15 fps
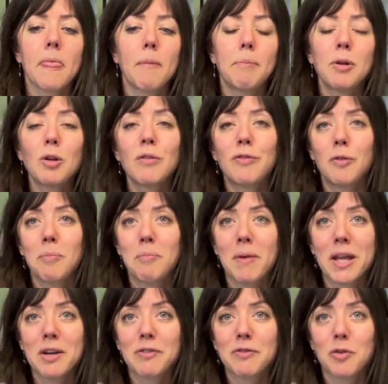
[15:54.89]
beautiful
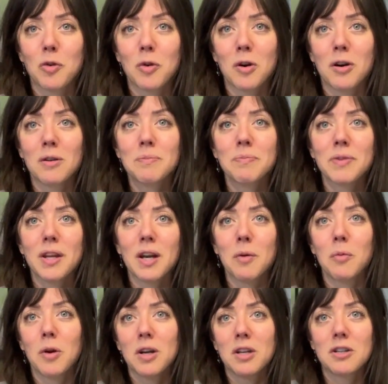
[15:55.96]
metaphor that I
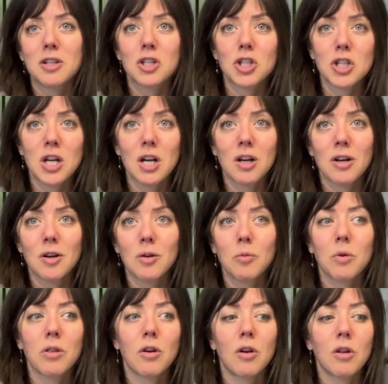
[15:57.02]
wanted to share
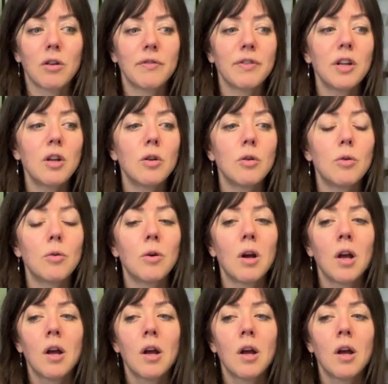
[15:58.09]
with all of you.